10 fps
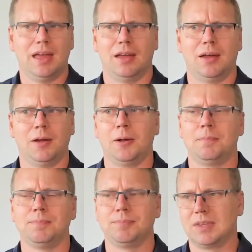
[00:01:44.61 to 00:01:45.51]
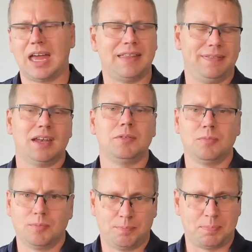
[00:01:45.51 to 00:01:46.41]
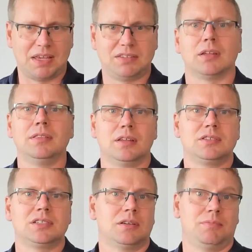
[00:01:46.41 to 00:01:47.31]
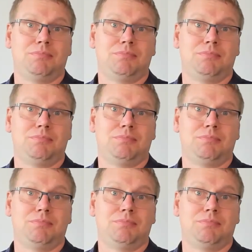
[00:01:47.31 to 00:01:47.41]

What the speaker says: And then based on this